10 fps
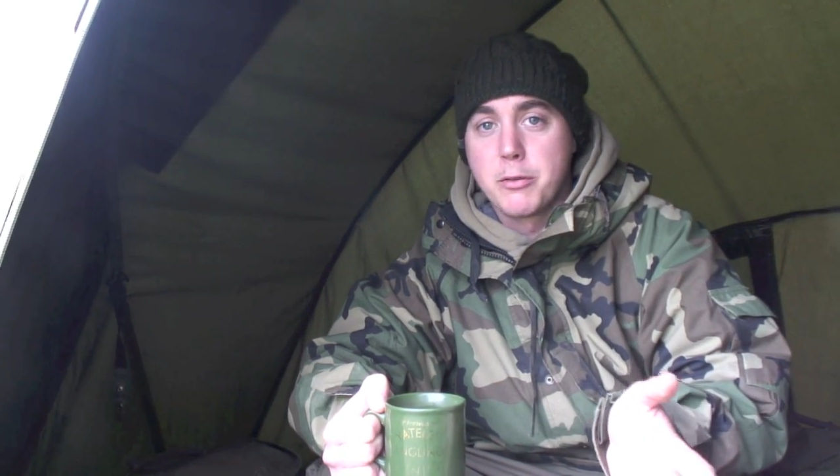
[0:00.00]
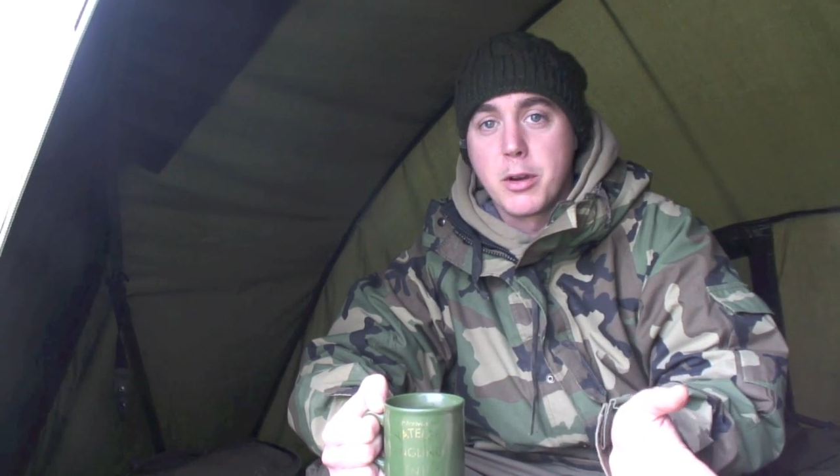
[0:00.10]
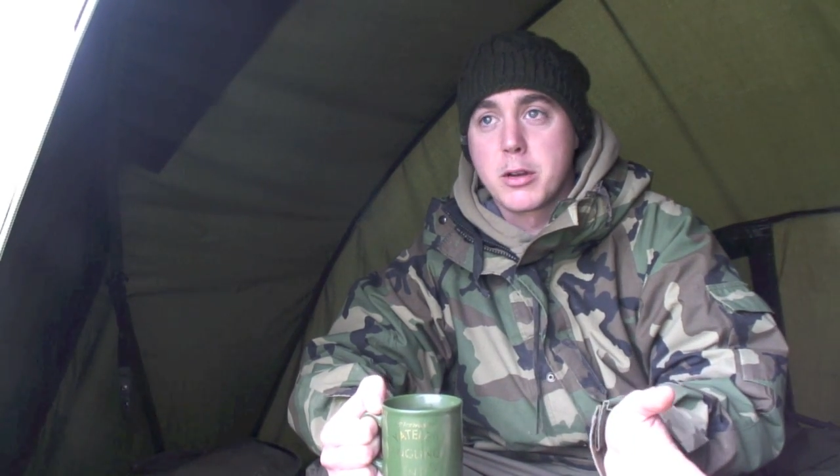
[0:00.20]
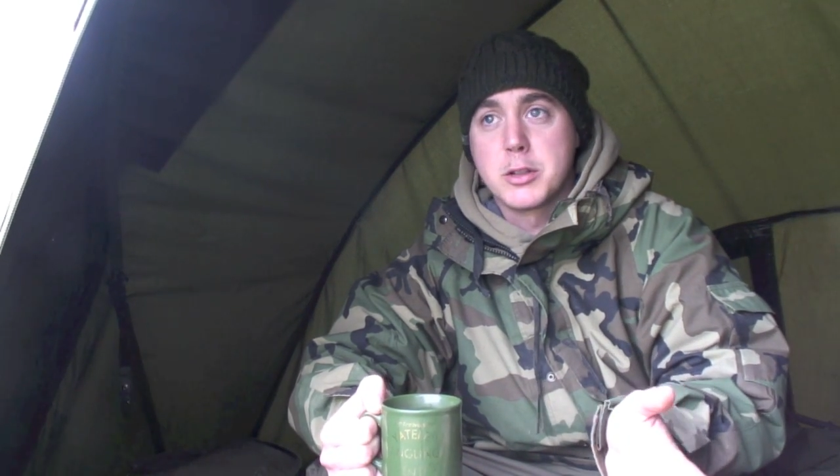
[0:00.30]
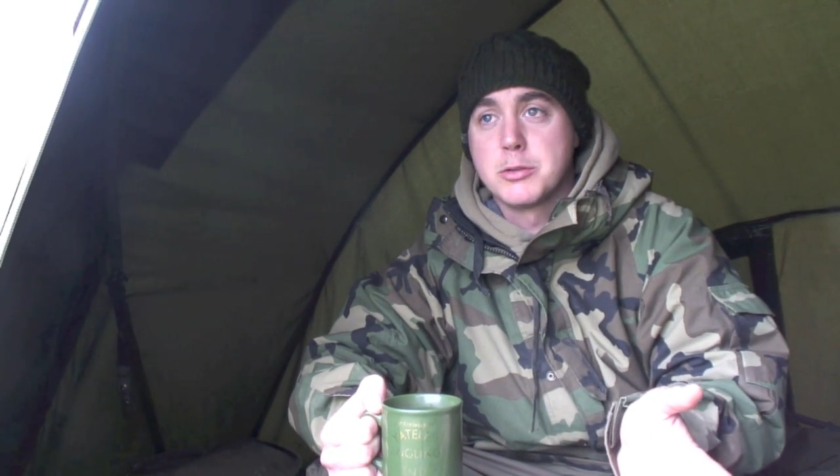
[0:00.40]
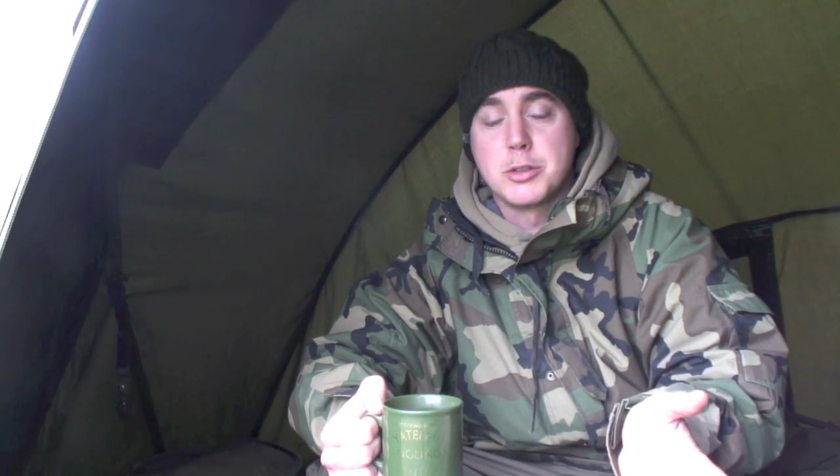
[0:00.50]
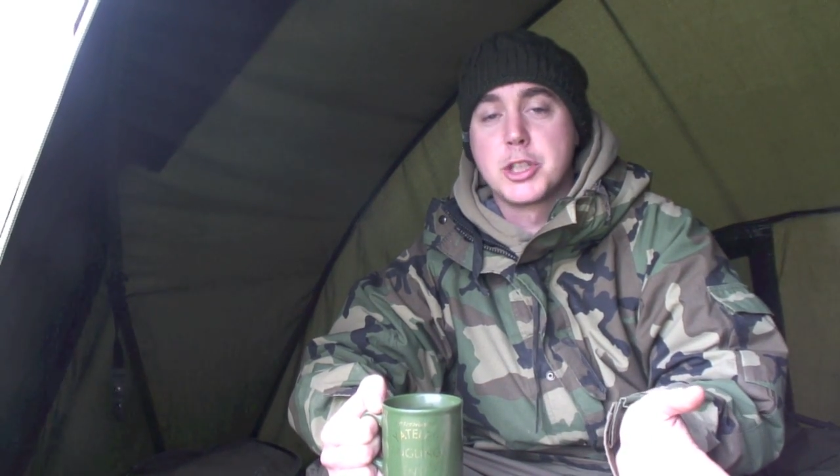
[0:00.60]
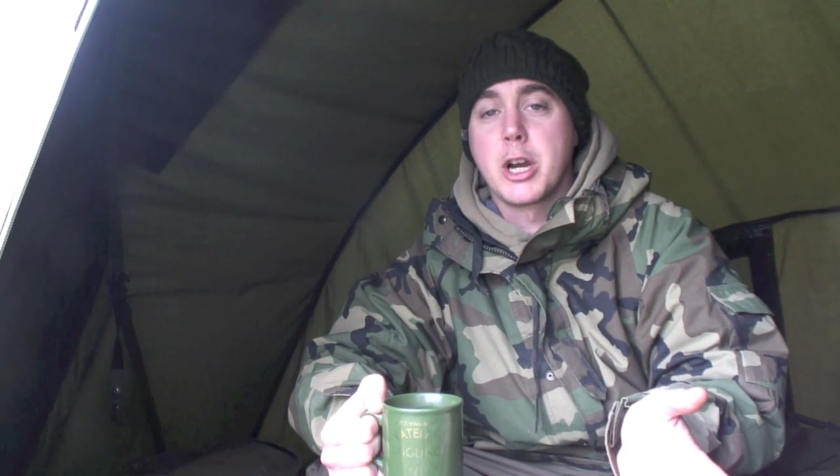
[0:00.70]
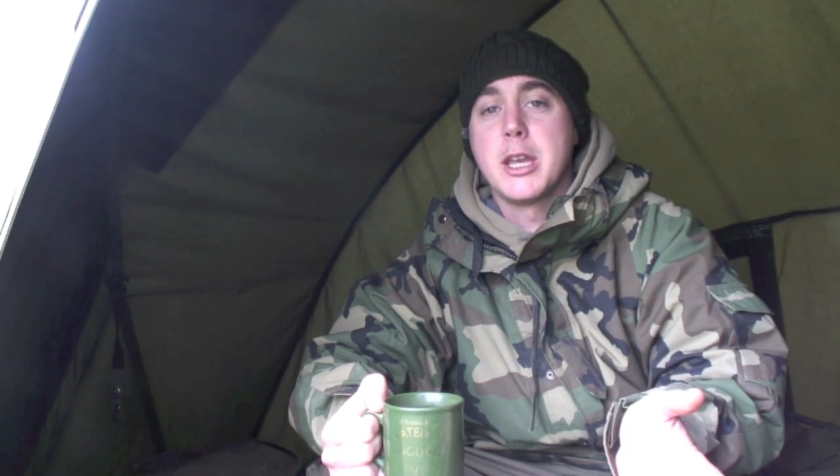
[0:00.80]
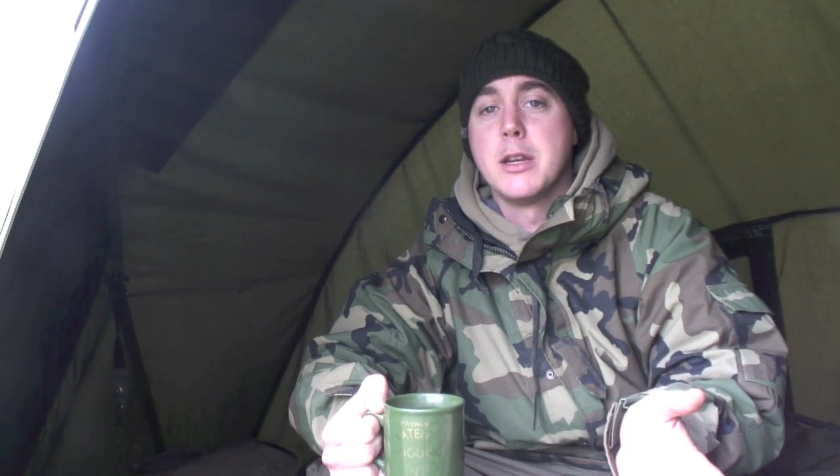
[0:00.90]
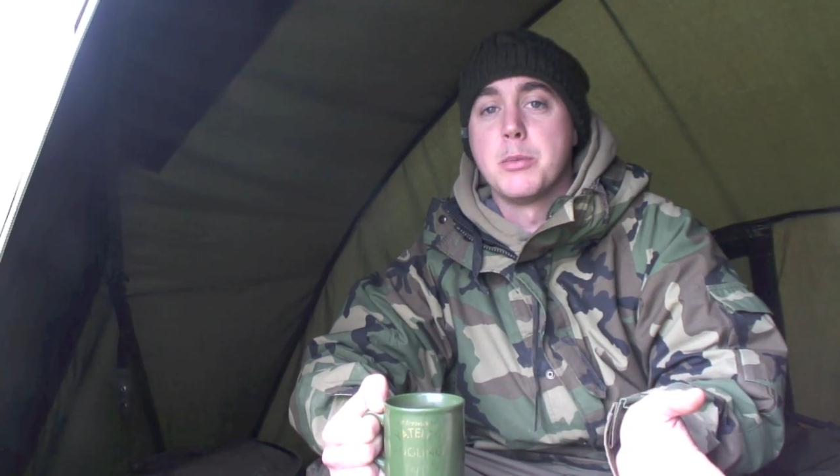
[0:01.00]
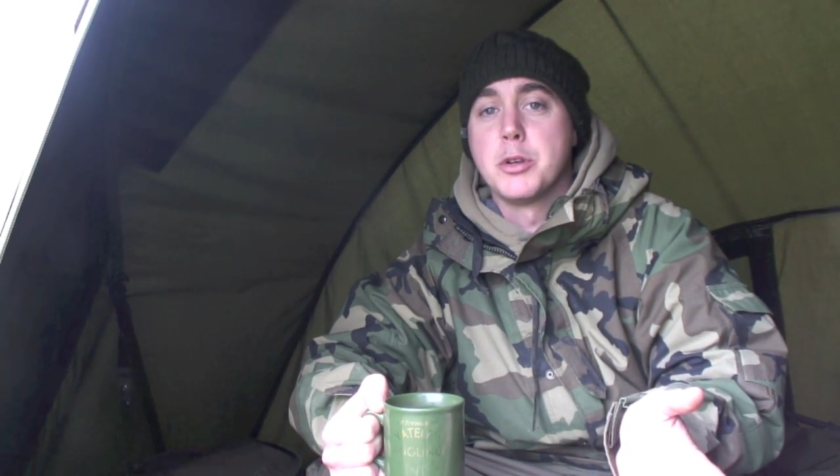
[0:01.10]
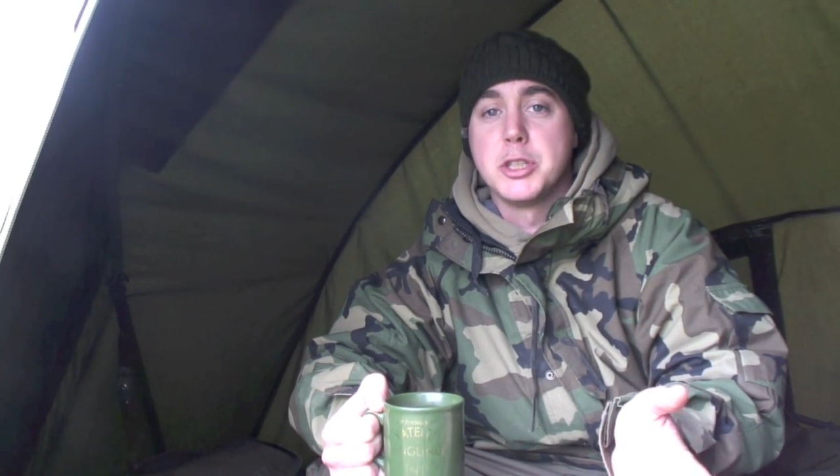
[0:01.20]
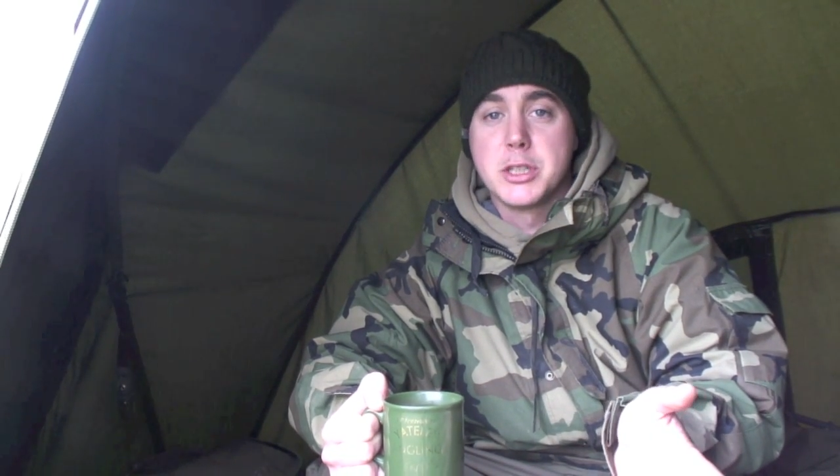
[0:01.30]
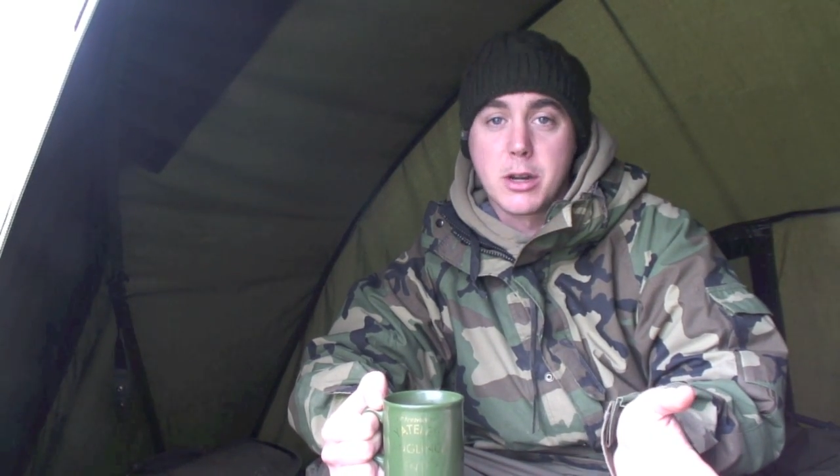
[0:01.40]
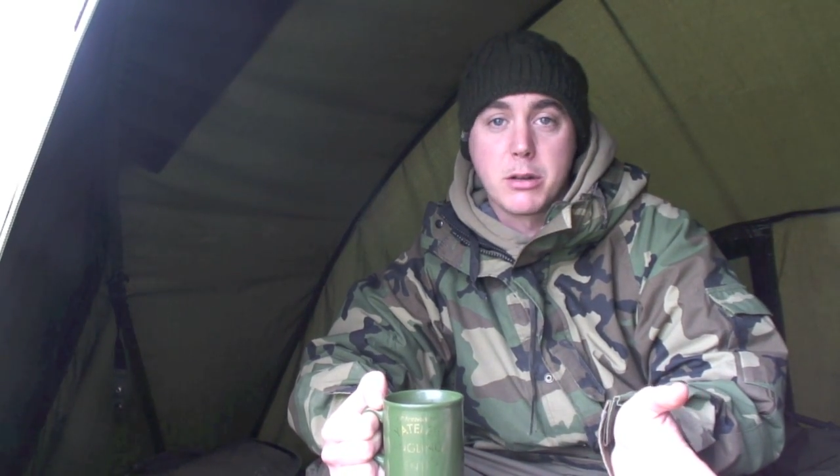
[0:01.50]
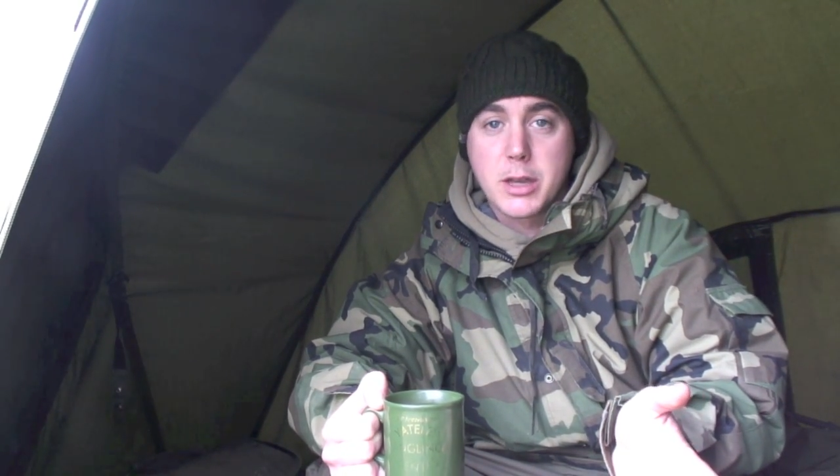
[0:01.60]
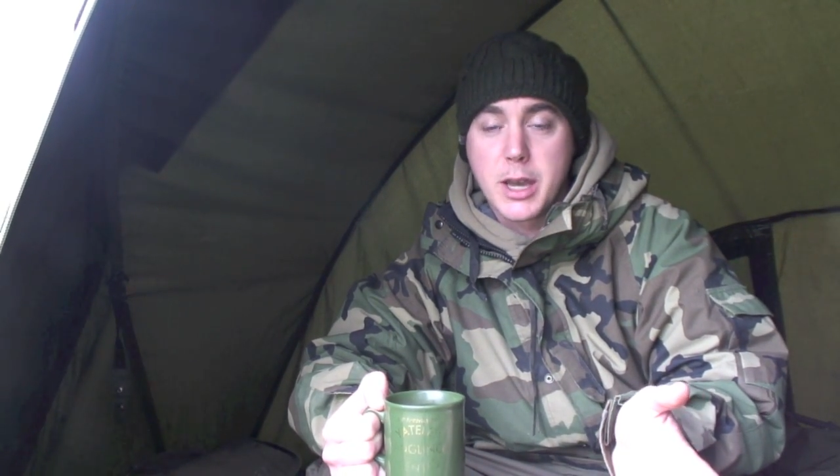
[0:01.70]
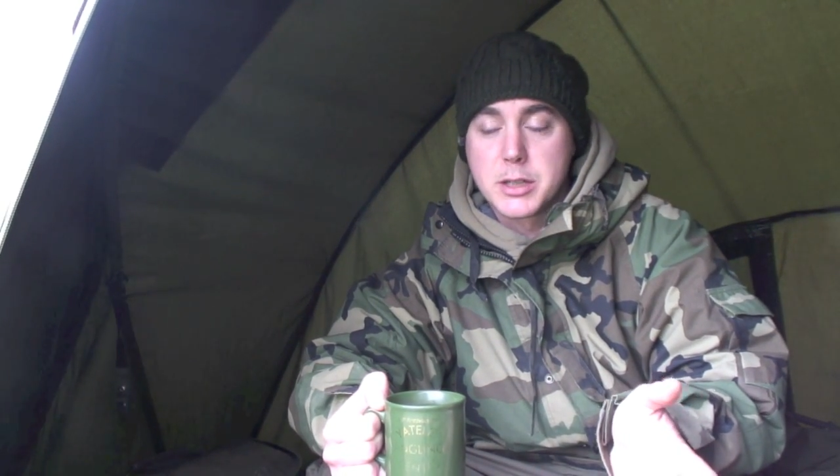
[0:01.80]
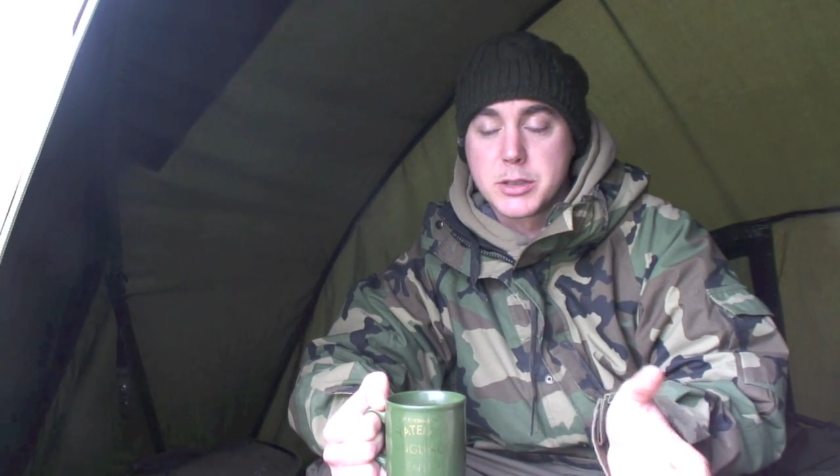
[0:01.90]
I feel I could just chuck it in the bushes and
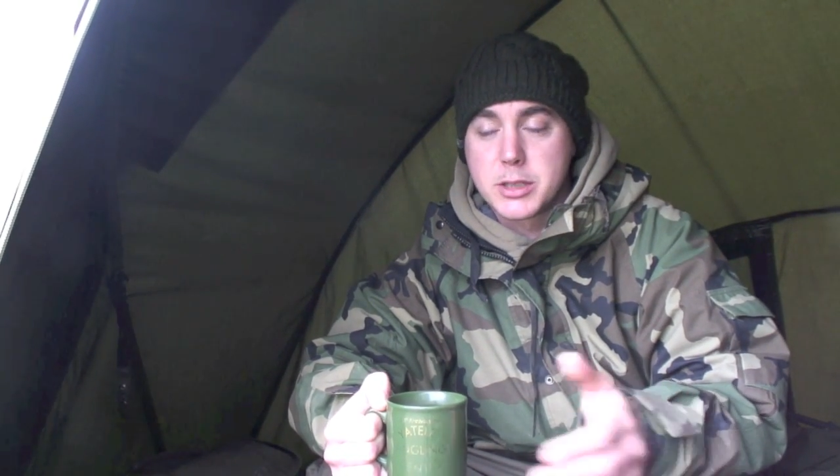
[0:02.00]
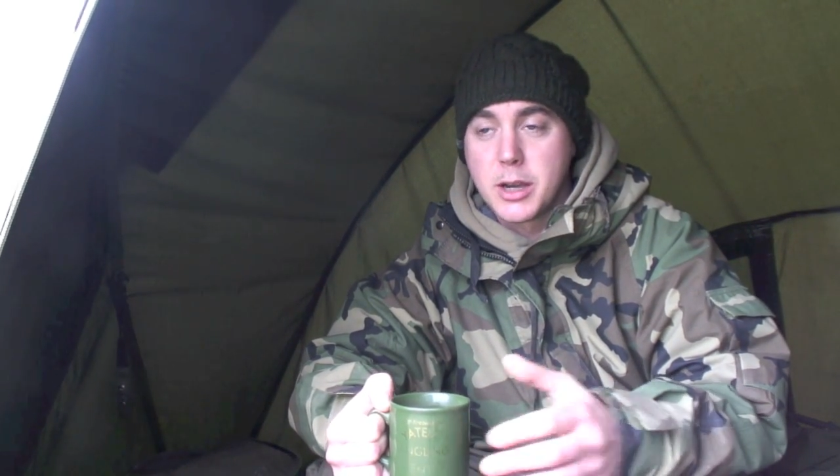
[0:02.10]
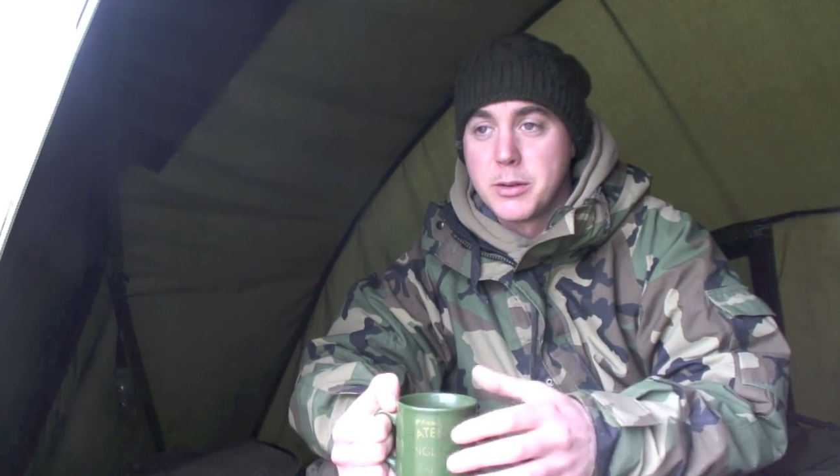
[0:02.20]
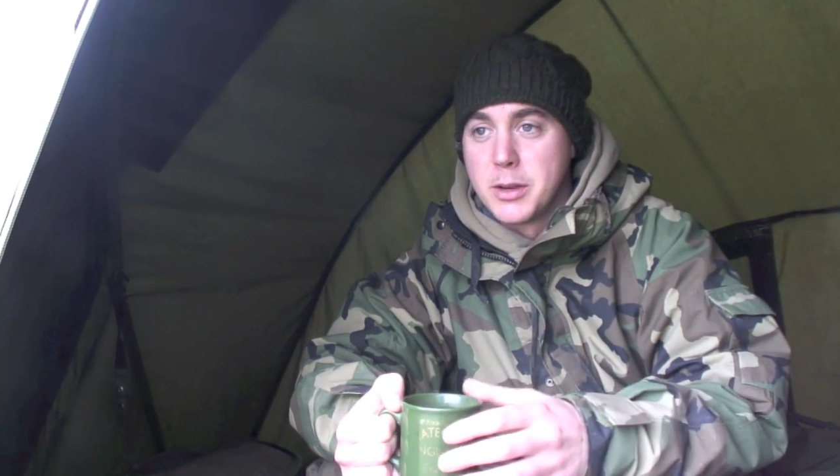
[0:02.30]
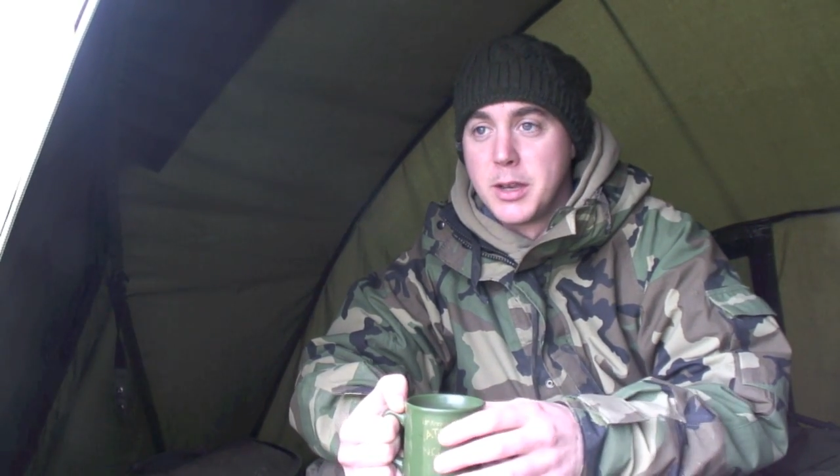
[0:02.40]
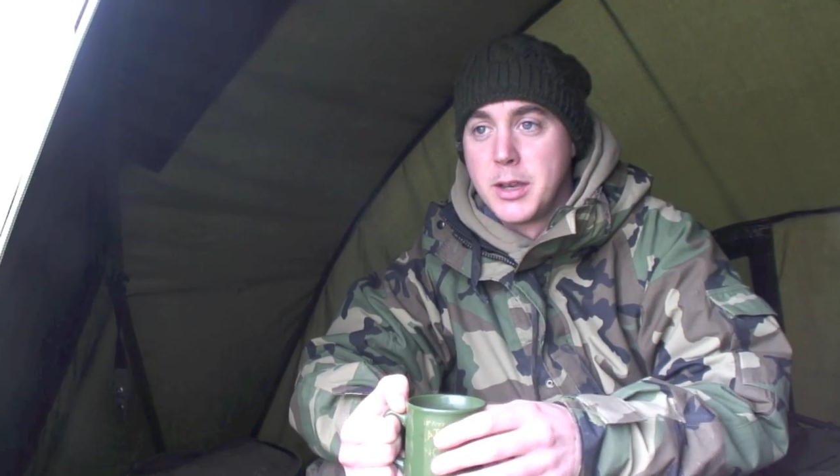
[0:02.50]
I'd catch, so